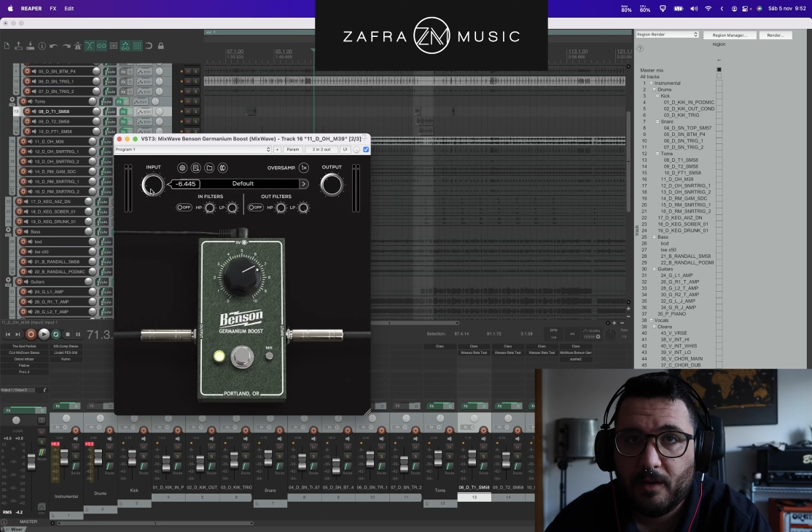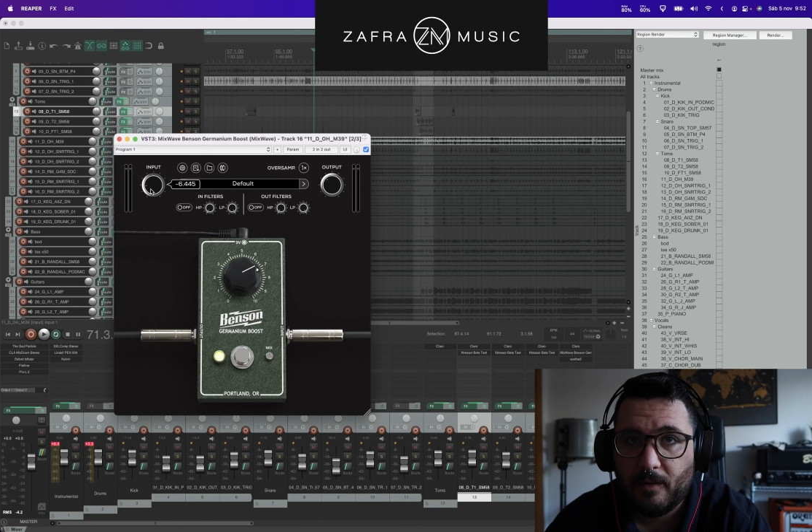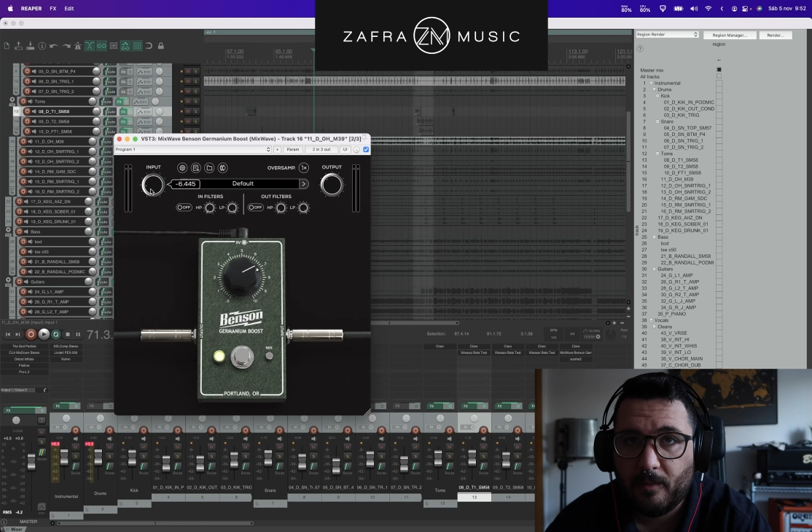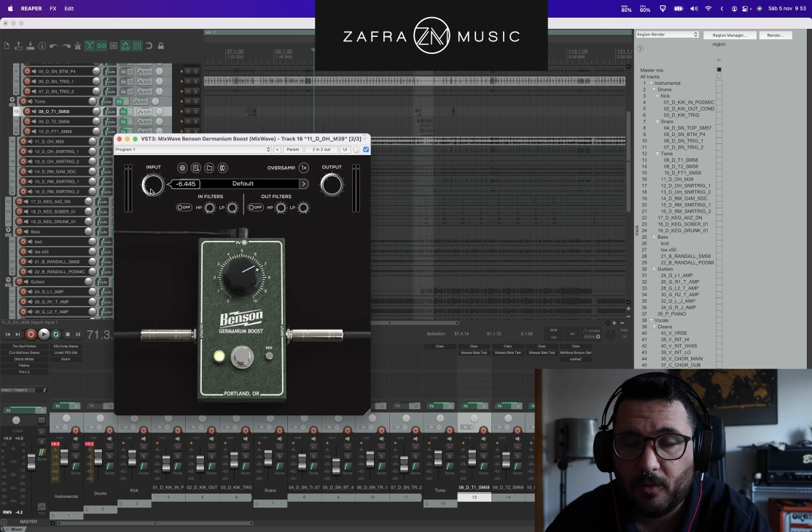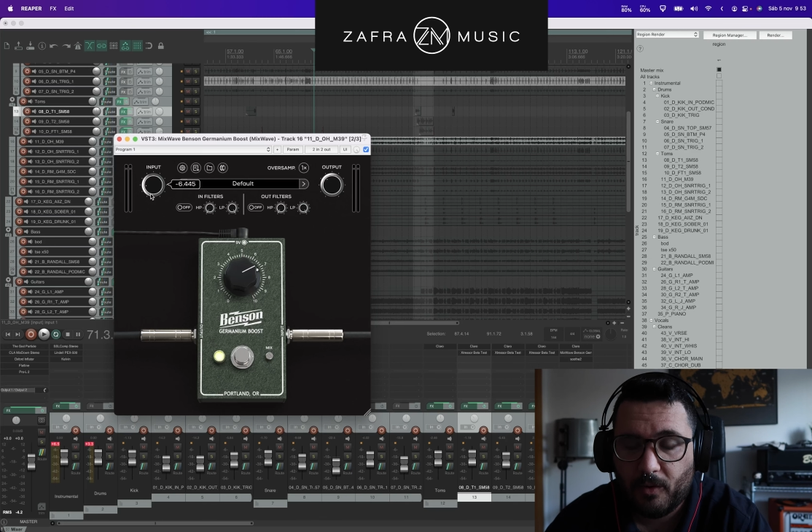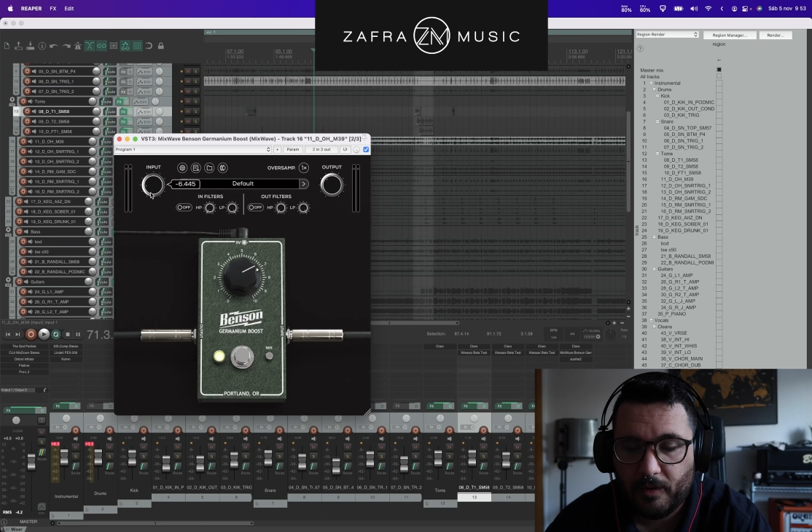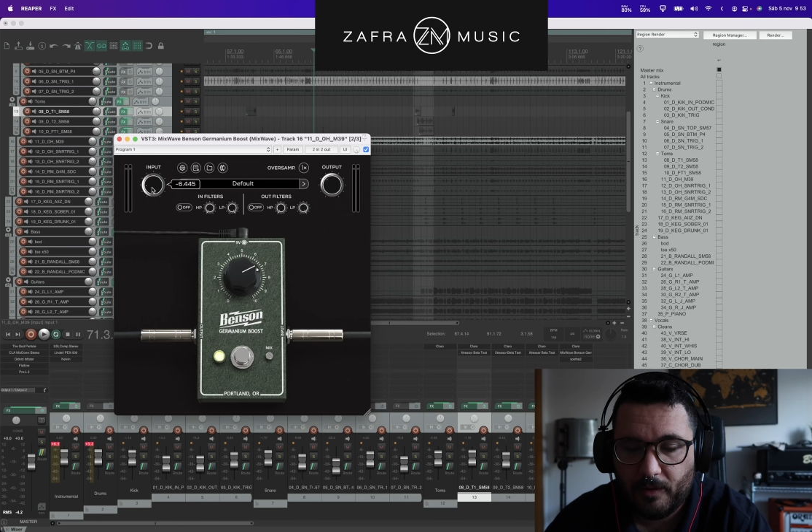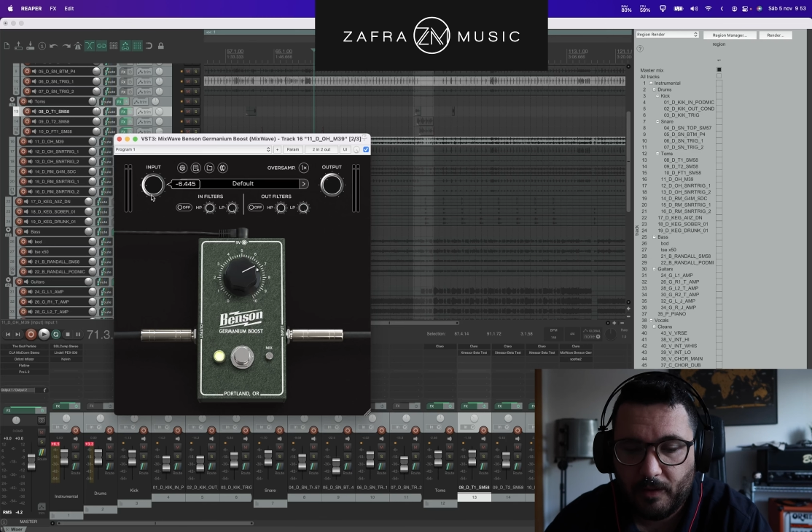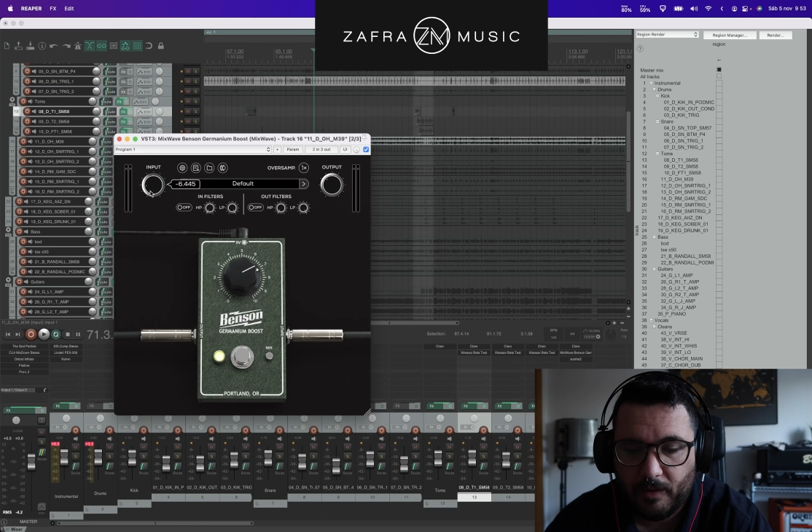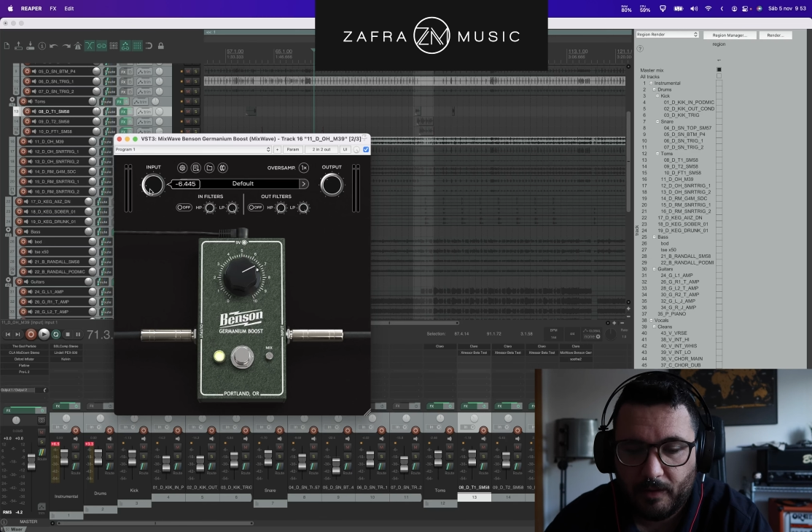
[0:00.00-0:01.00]
more
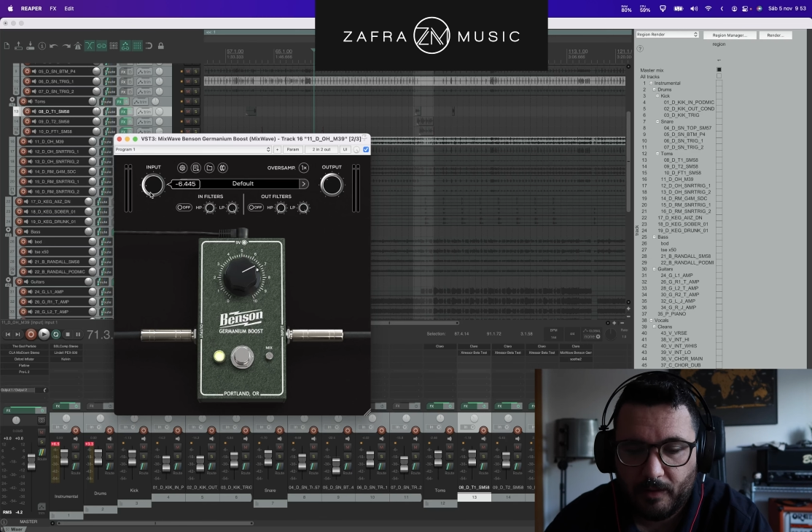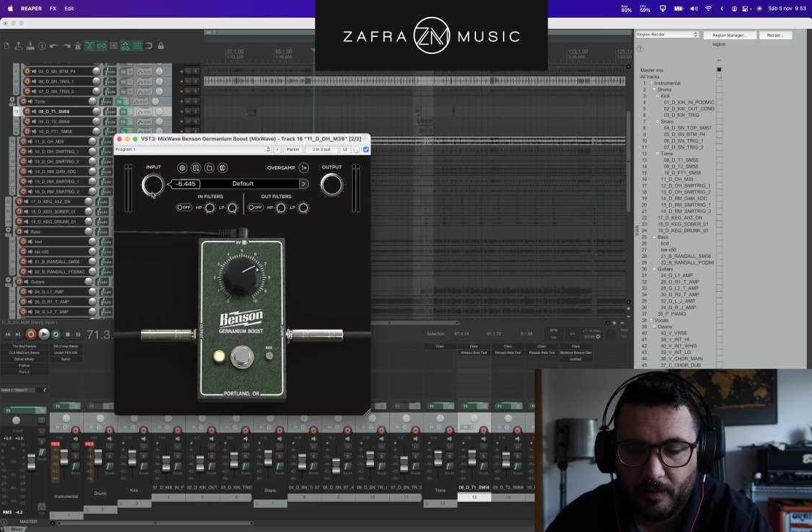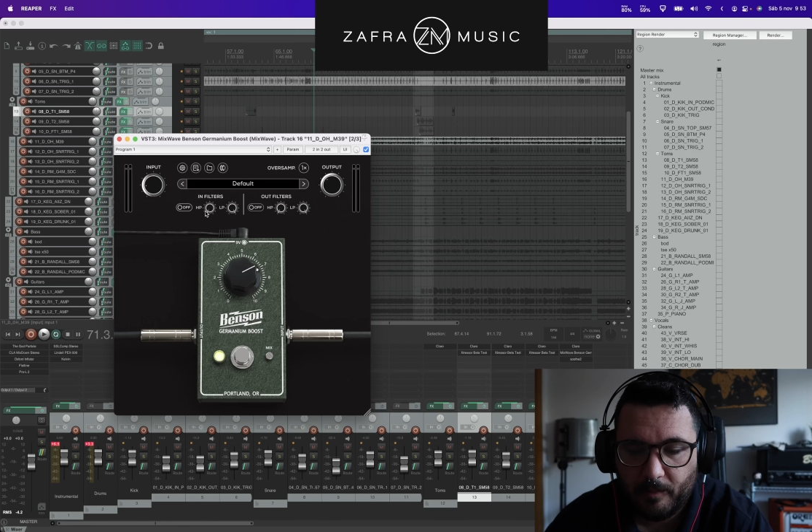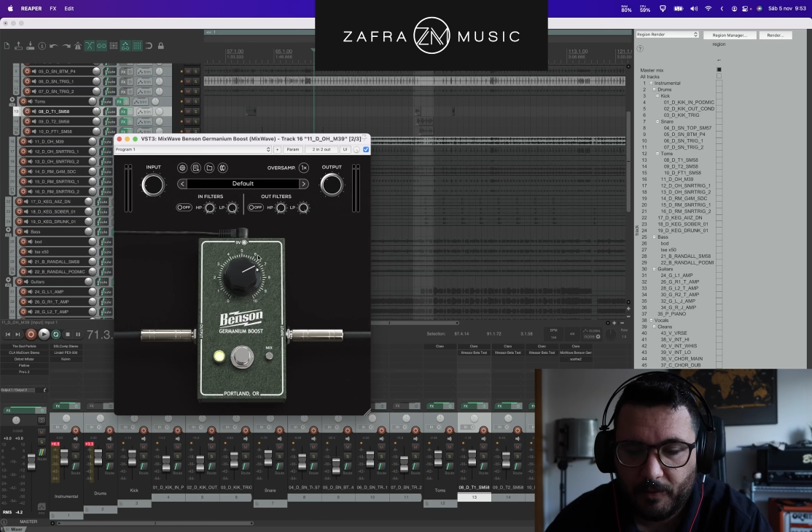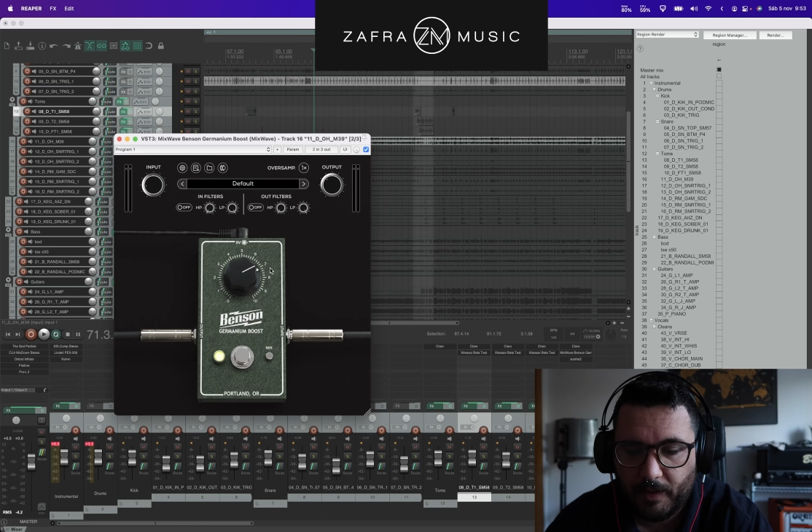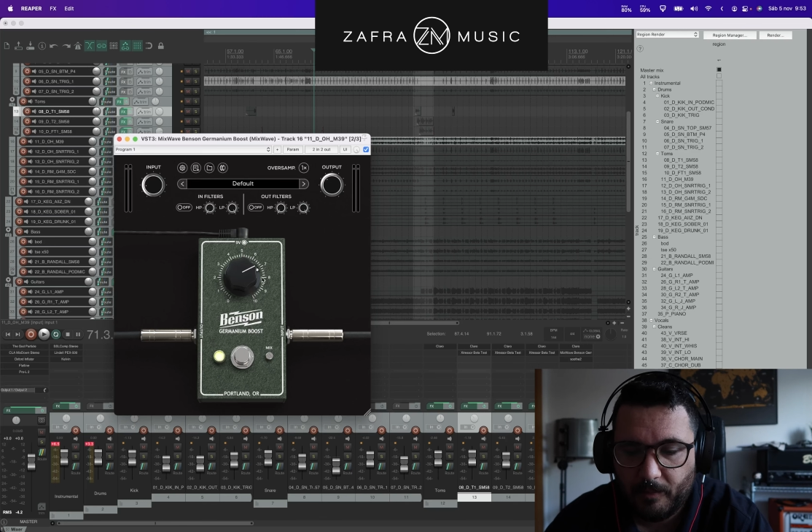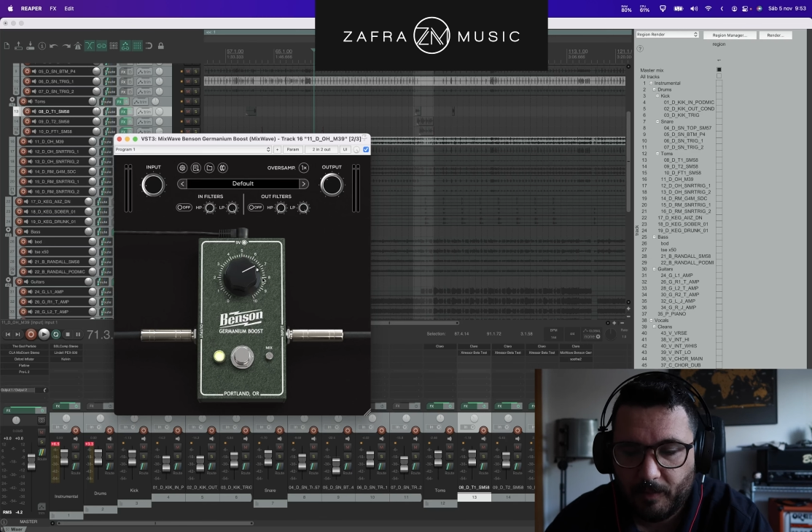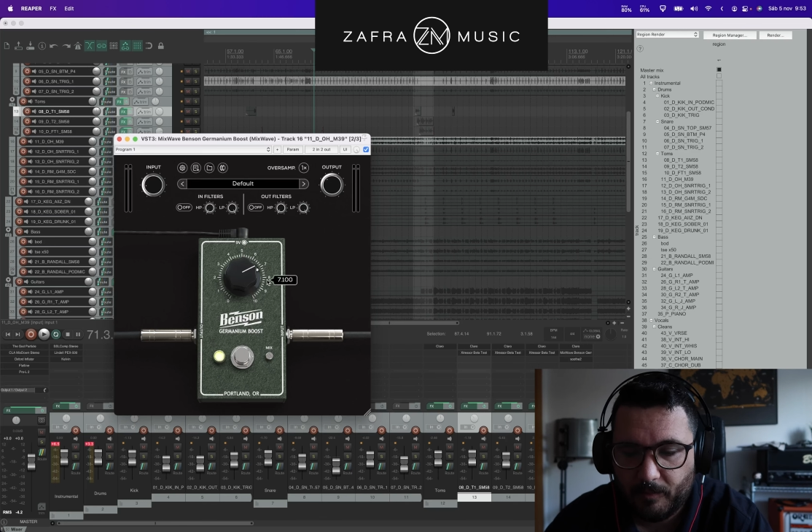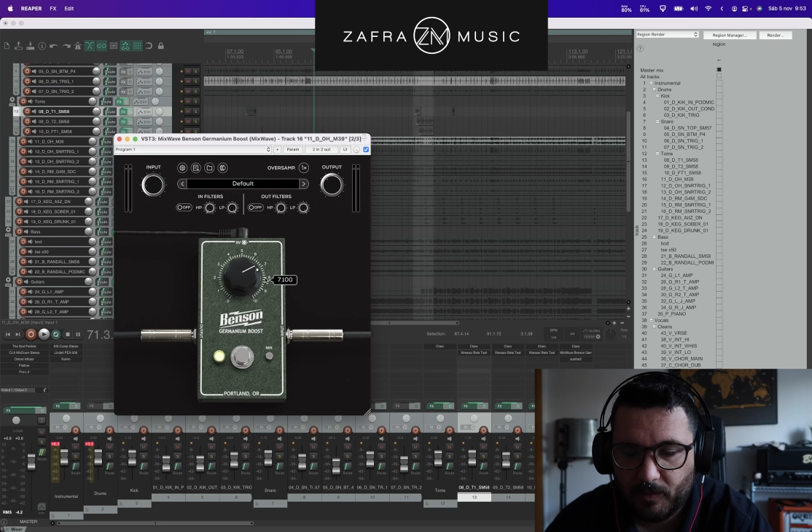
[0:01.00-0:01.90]
the input gain